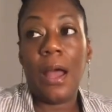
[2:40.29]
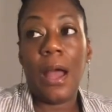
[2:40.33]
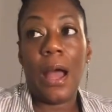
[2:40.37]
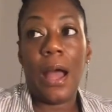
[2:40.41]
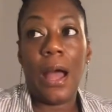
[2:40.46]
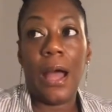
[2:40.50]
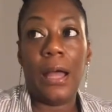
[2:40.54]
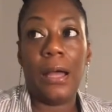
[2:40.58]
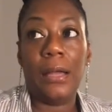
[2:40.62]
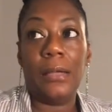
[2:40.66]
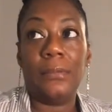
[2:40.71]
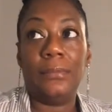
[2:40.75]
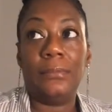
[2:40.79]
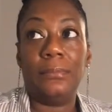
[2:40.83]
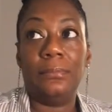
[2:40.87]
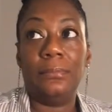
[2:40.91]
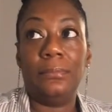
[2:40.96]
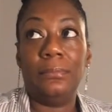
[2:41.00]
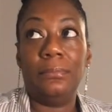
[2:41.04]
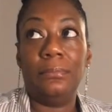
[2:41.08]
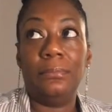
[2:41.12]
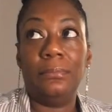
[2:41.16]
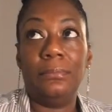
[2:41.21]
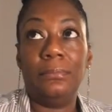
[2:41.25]
um
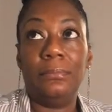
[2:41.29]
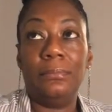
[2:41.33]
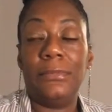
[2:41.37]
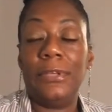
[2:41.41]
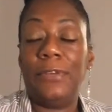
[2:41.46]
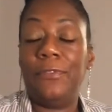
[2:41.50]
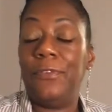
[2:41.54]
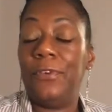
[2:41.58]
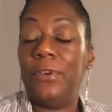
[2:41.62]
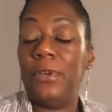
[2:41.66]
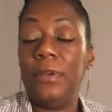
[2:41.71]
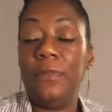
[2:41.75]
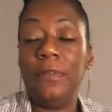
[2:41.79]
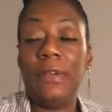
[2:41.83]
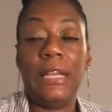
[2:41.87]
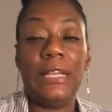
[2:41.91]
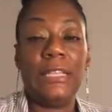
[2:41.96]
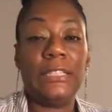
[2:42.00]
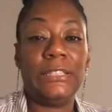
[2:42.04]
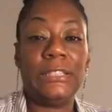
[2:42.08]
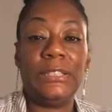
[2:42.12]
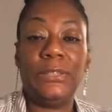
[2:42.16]
if you're in a relationship,